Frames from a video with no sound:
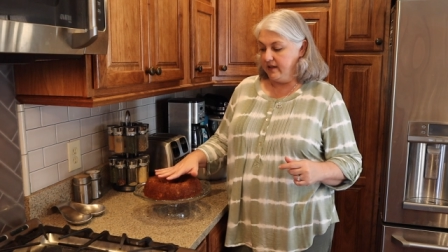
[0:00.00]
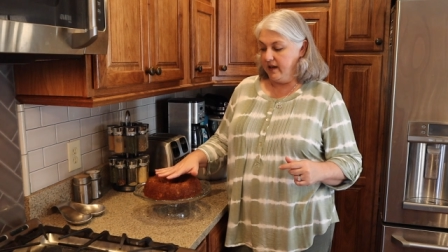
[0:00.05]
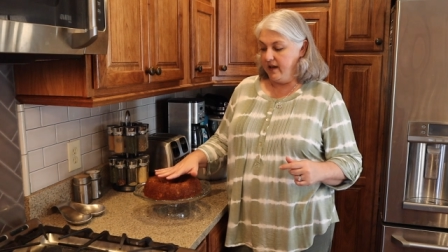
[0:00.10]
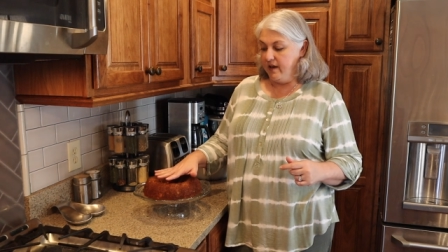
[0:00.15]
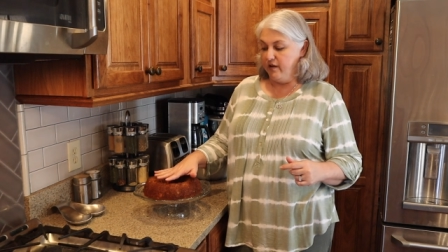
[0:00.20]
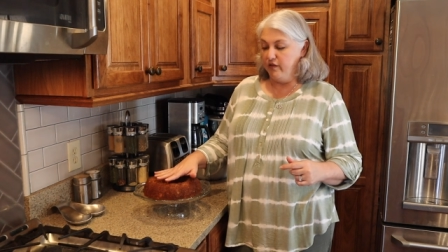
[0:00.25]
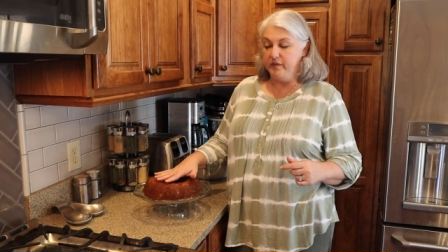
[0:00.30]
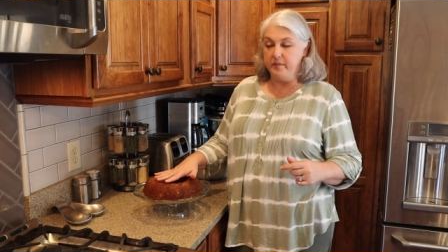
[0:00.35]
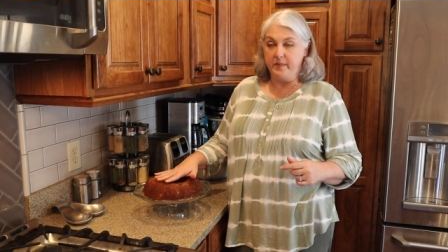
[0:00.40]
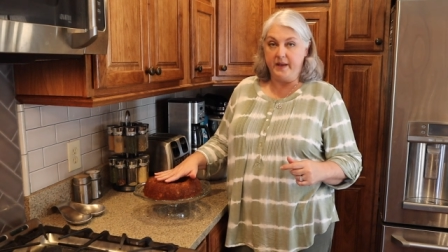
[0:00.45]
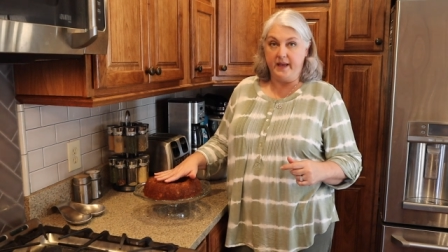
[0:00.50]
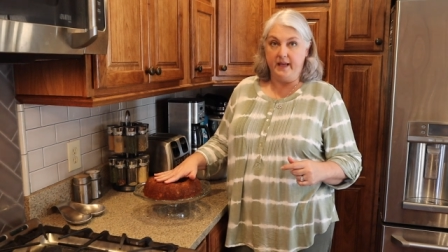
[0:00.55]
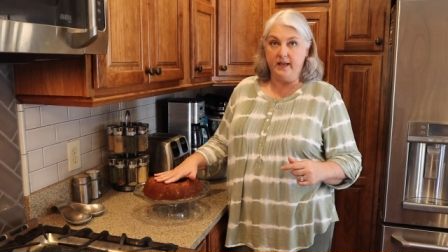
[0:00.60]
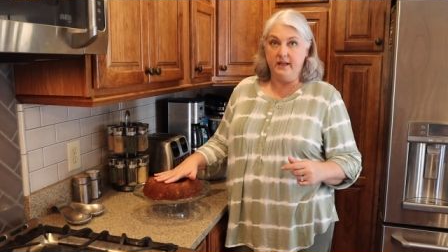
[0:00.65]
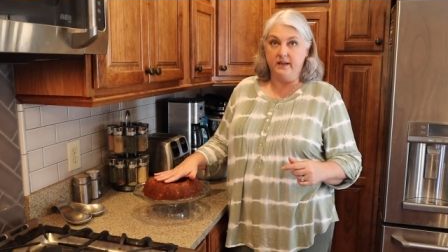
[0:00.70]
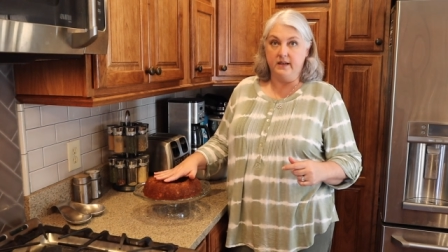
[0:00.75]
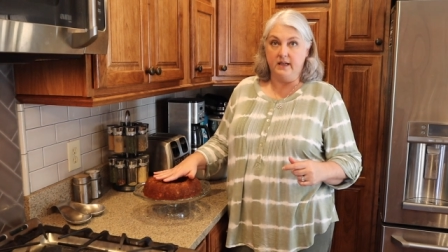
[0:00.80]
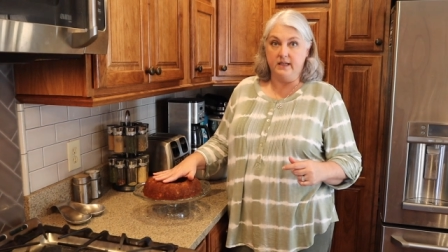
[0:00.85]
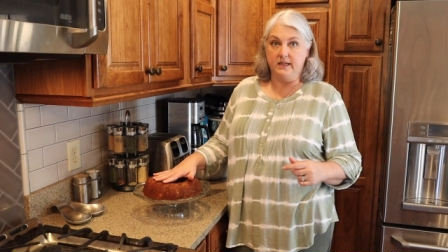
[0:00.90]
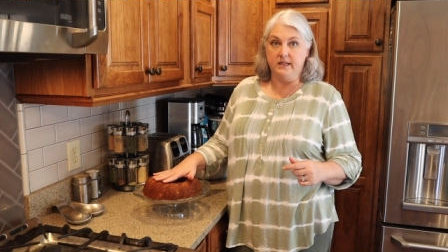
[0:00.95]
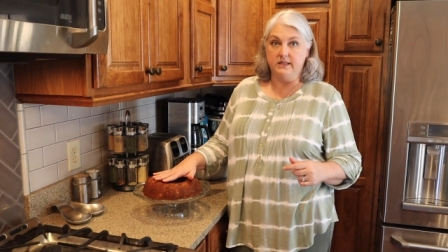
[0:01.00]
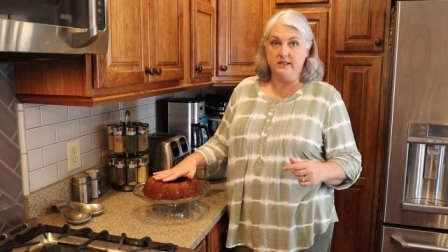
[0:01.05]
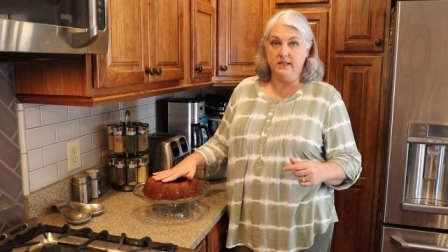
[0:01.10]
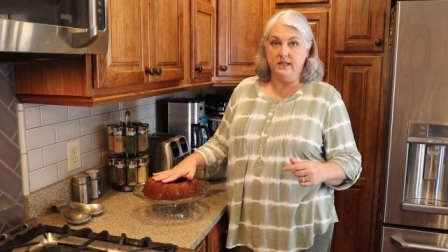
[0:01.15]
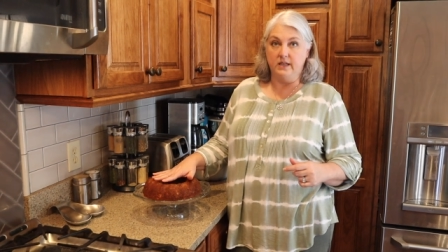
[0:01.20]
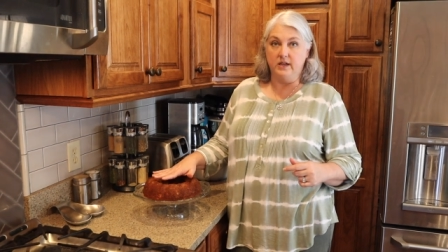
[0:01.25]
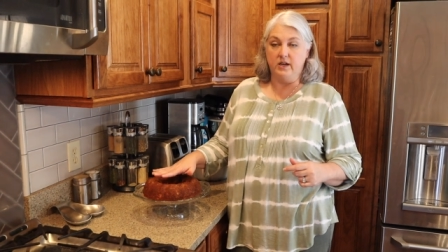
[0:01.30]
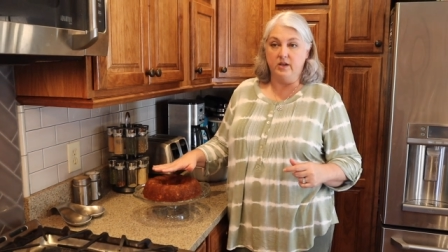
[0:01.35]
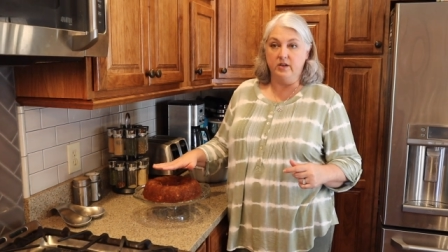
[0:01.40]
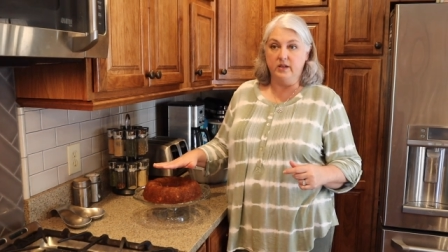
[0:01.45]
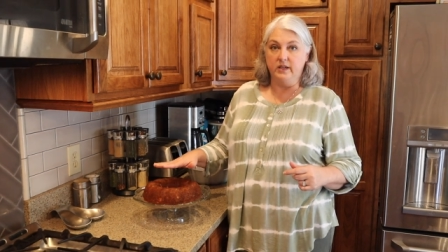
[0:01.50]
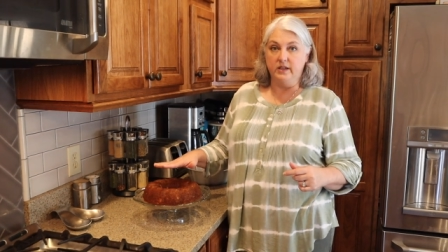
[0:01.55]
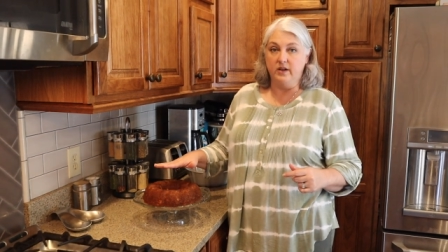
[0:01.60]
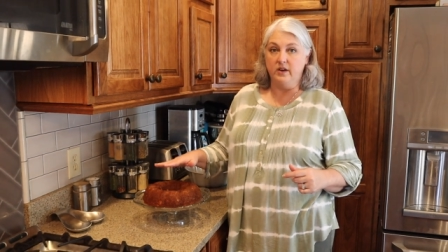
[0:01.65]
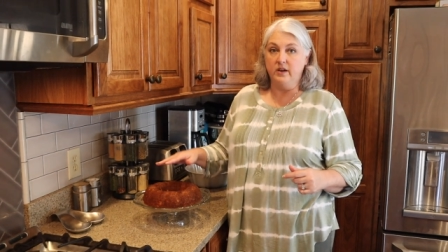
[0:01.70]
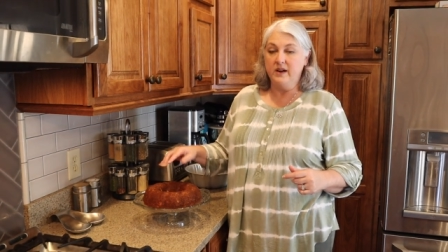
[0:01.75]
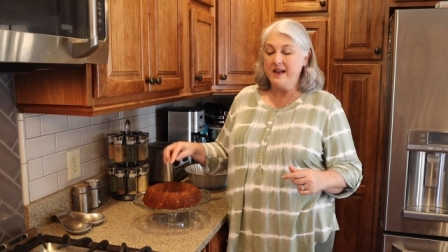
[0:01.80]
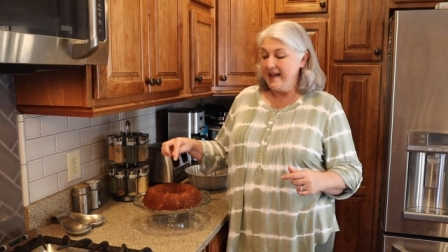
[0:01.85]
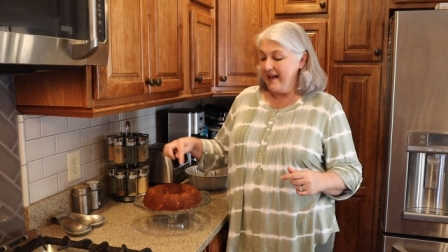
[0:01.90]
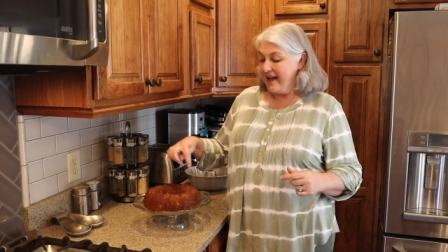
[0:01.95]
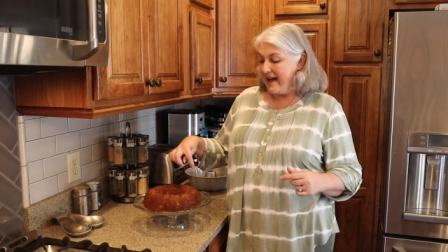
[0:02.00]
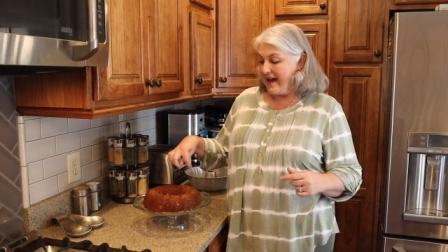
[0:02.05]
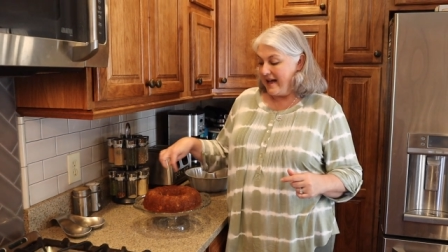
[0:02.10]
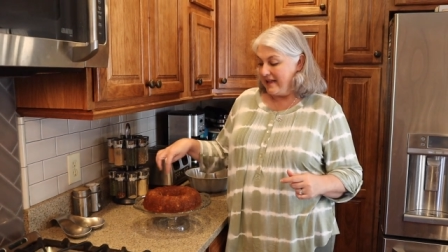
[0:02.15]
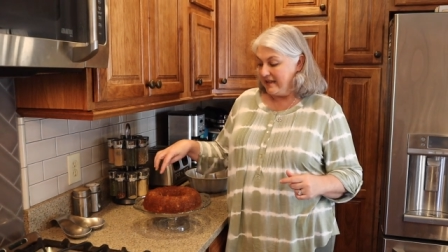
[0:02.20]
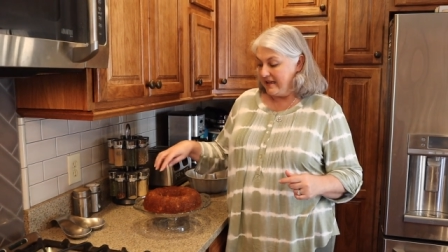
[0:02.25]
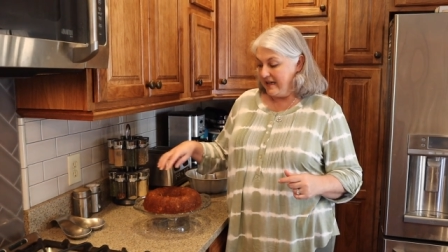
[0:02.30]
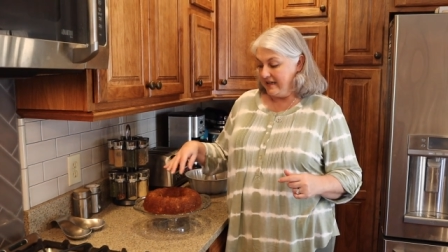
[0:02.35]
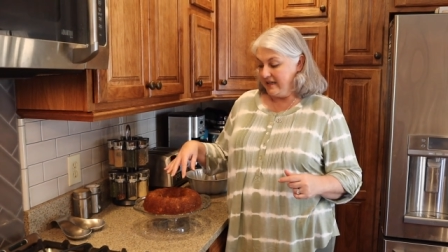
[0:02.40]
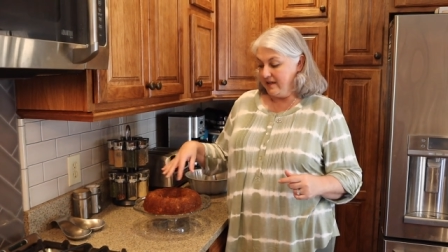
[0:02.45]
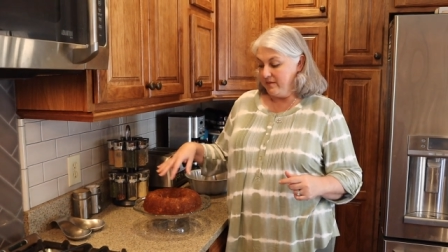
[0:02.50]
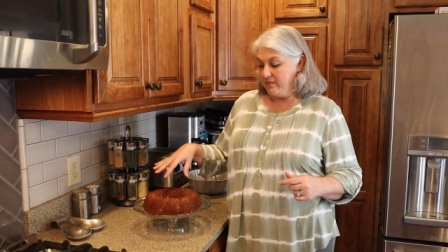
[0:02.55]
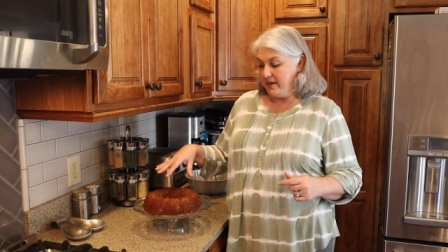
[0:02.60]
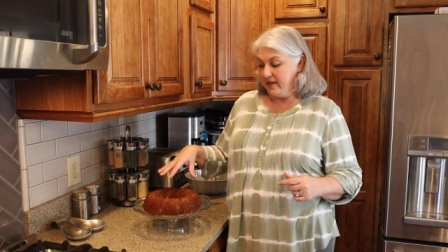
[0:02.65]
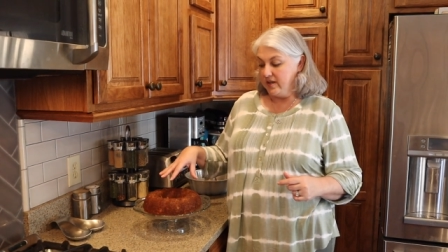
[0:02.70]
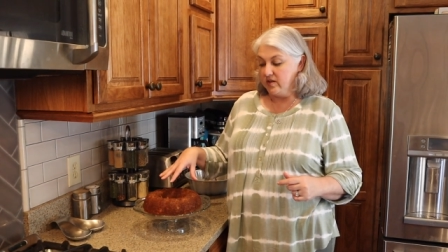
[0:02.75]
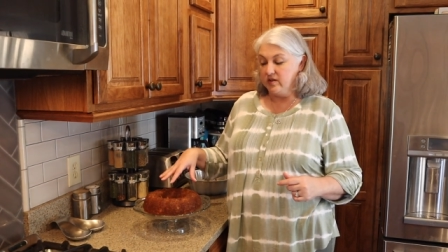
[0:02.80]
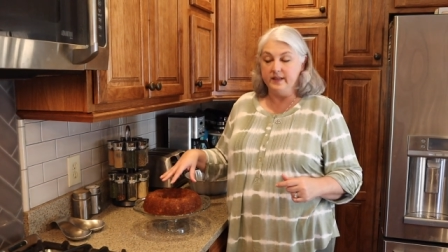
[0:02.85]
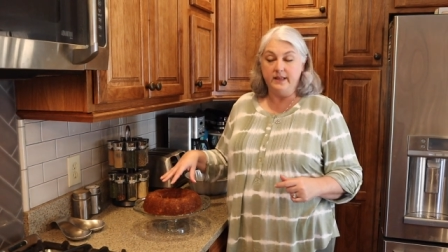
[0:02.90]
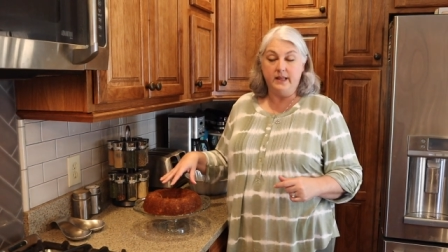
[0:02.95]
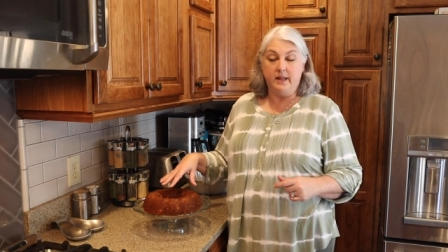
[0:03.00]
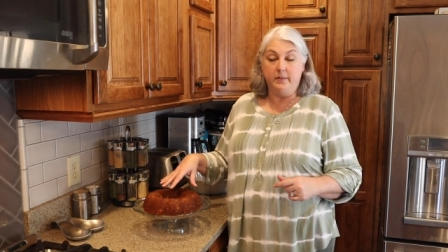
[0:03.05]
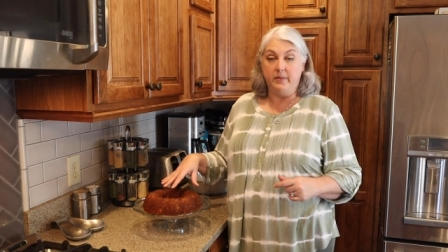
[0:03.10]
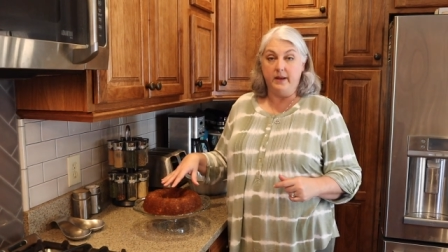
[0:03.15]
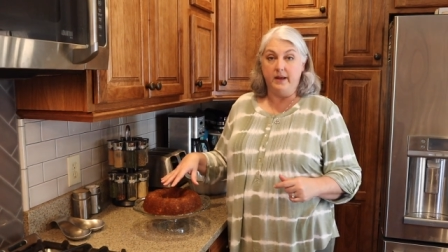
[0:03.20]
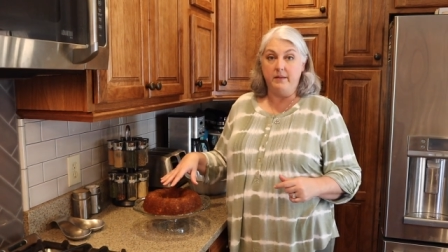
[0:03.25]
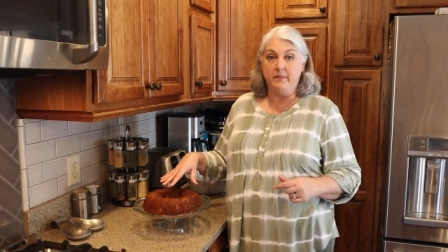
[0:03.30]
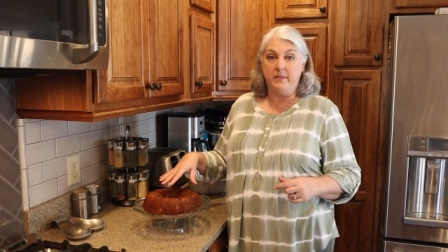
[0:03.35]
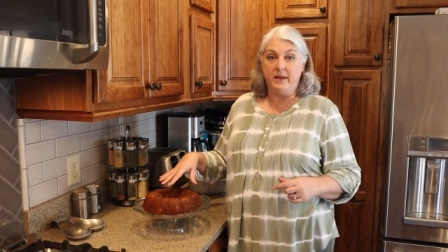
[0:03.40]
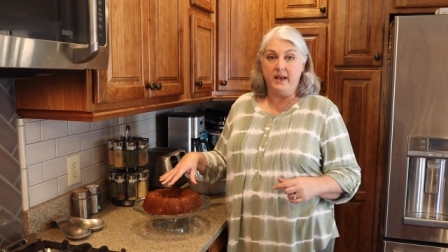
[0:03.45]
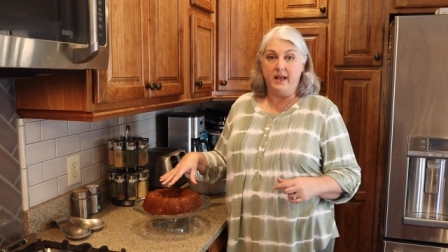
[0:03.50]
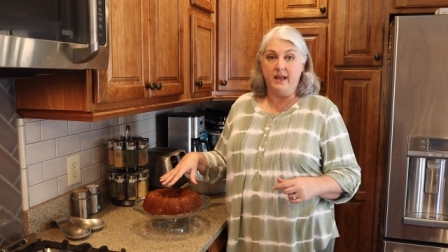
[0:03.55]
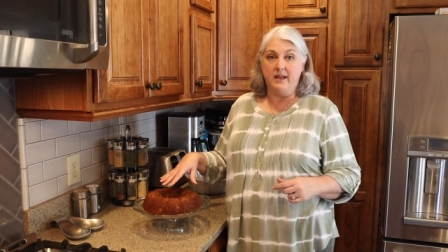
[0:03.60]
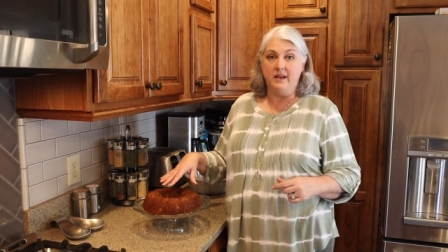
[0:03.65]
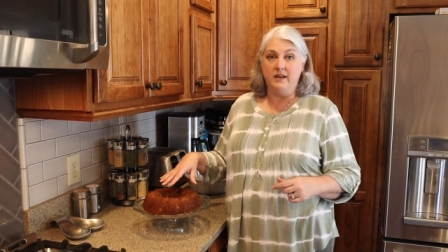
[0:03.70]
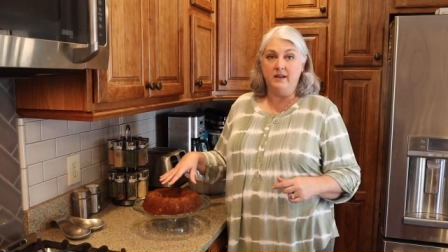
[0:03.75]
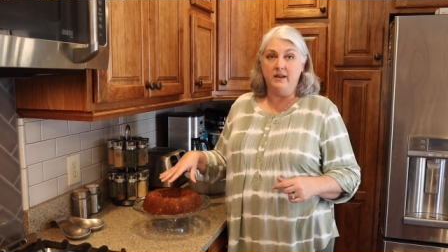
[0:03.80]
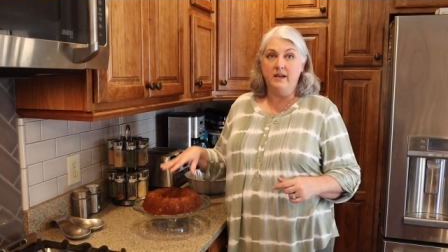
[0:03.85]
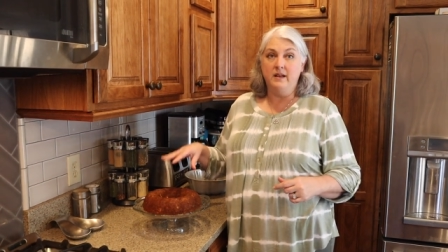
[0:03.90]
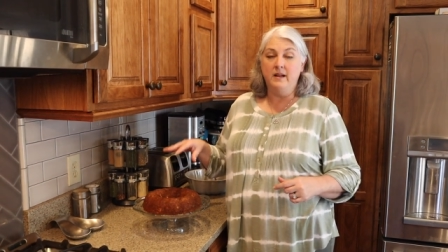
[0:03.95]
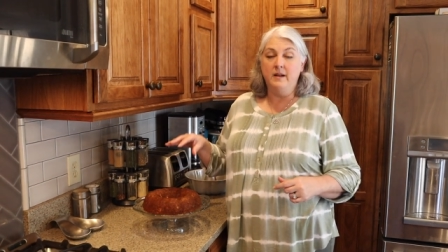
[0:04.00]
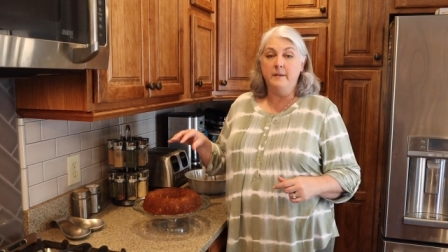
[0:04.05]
a loaf pan, like I said earlier. I like it better in the Bundt pan.